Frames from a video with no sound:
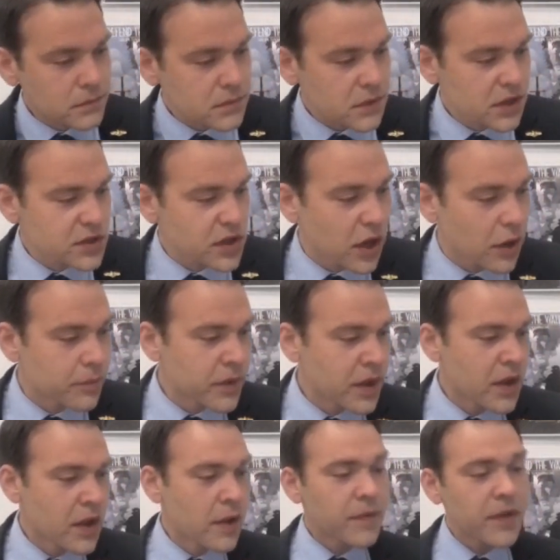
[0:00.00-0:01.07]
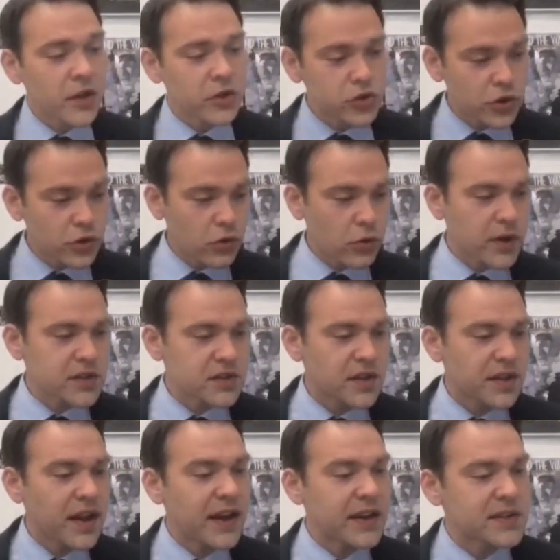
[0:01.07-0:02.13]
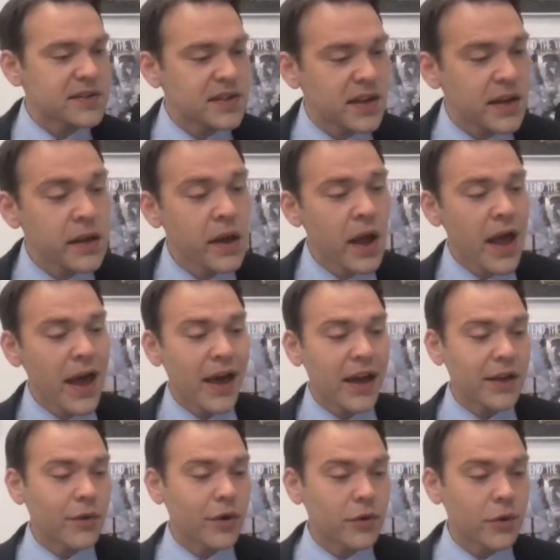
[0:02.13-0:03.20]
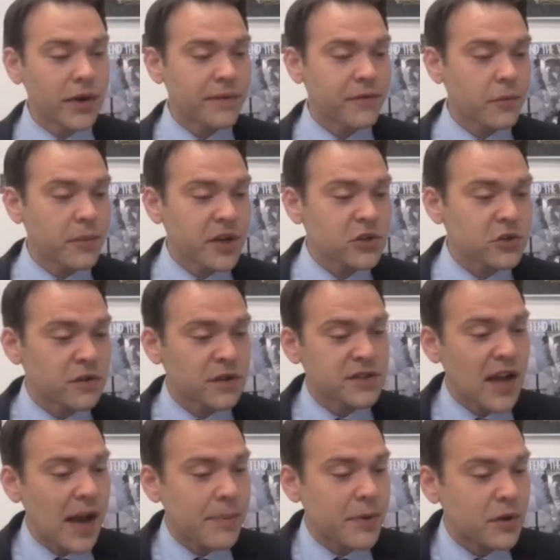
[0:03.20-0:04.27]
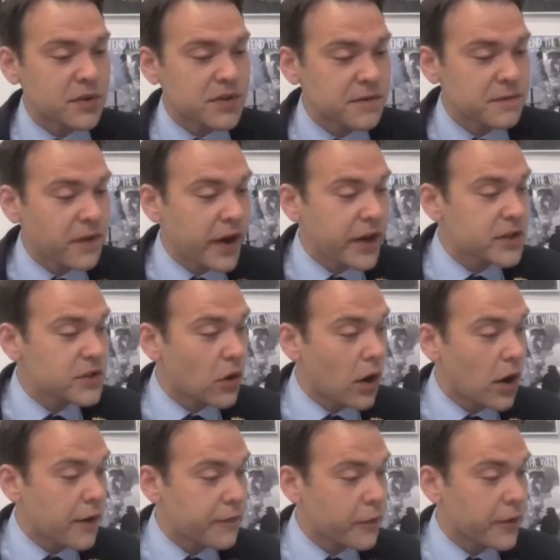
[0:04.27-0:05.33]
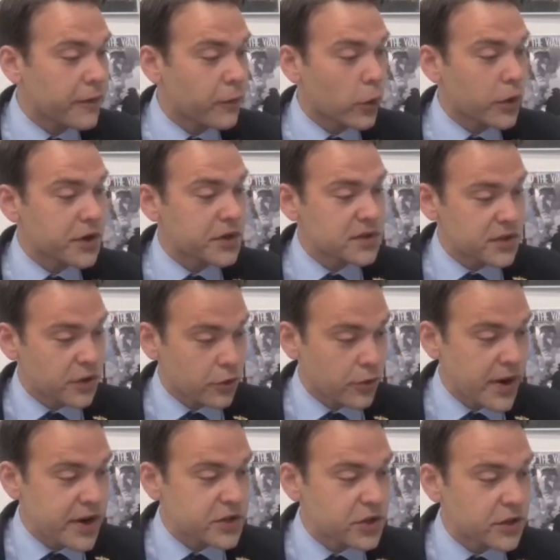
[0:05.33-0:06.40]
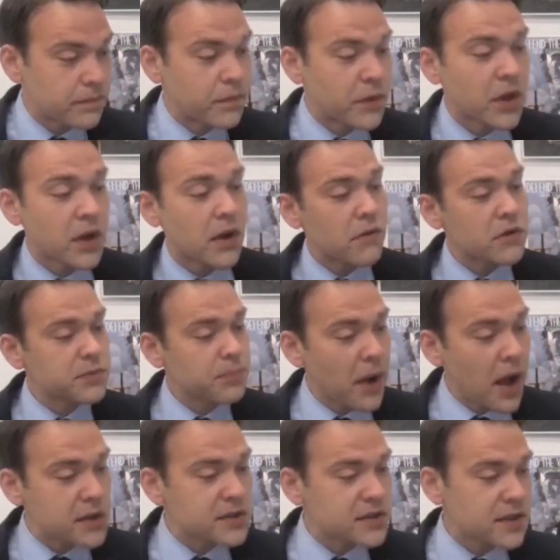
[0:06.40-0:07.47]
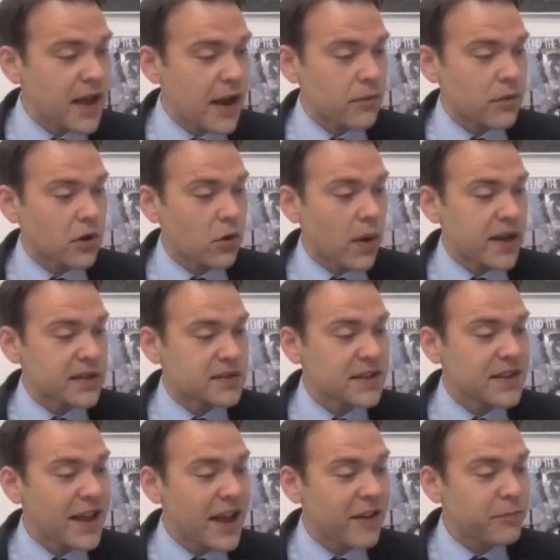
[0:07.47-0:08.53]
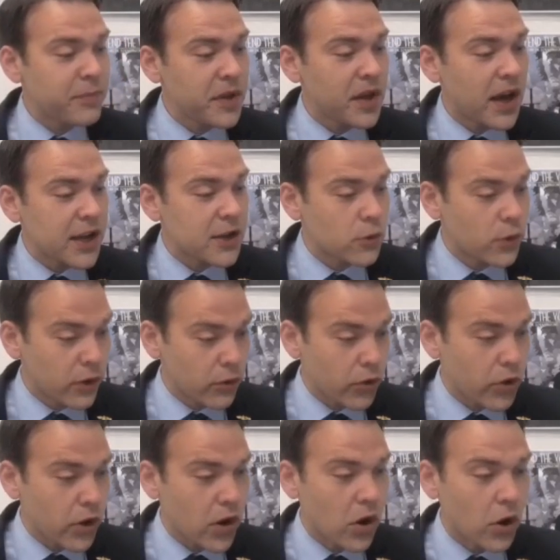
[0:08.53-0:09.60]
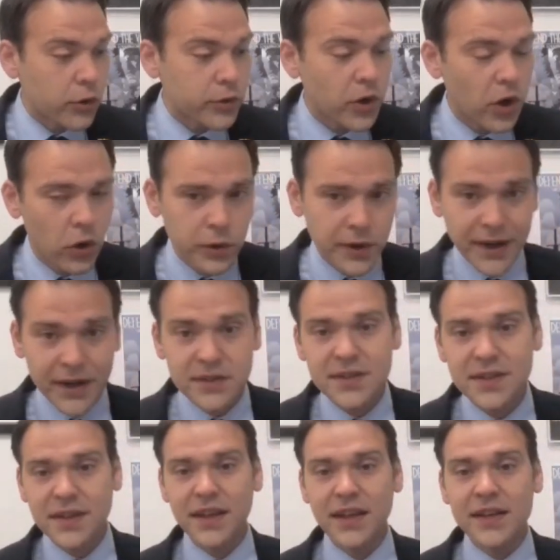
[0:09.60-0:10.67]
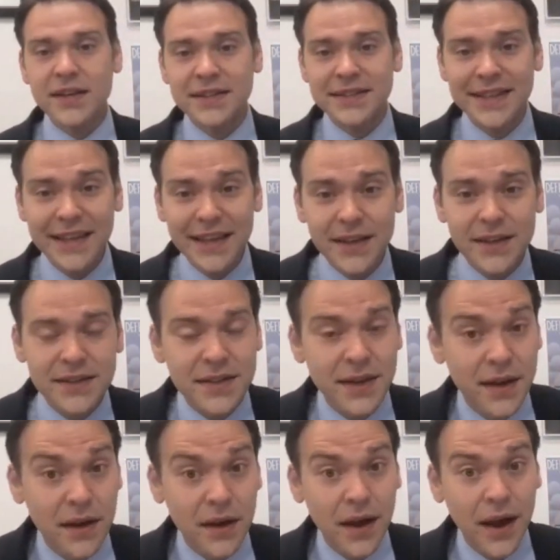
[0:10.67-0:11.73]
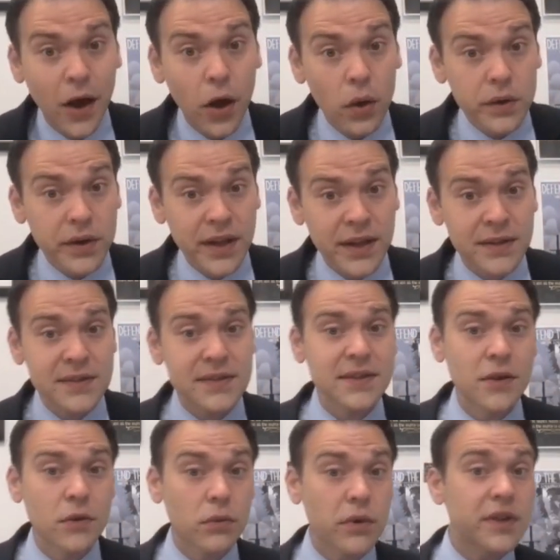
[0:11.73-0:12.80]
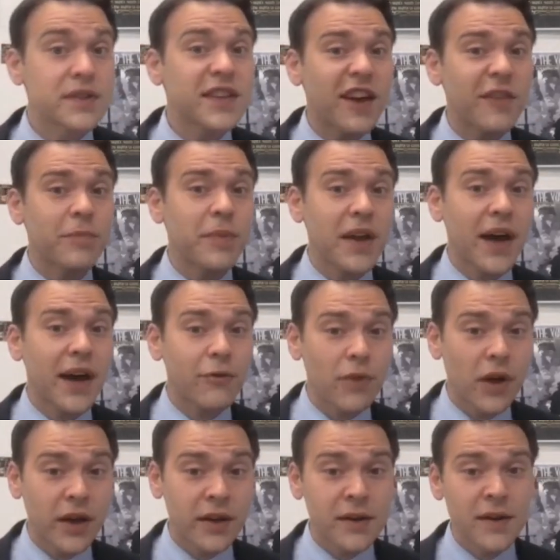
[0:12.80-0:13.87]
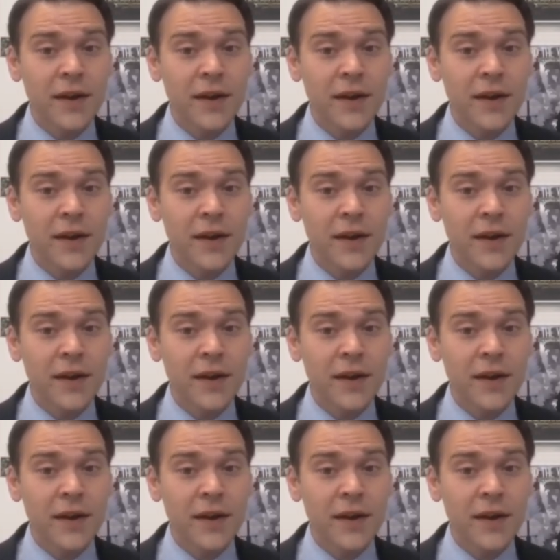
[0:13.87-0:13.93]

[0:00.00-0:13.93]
So they issued a request to the IC. Anyone who had information on the topic was invited to offer it for consideration. In response to that request, the FBI queried our own holdings. Hint, hint, holdings. What does the FBI run?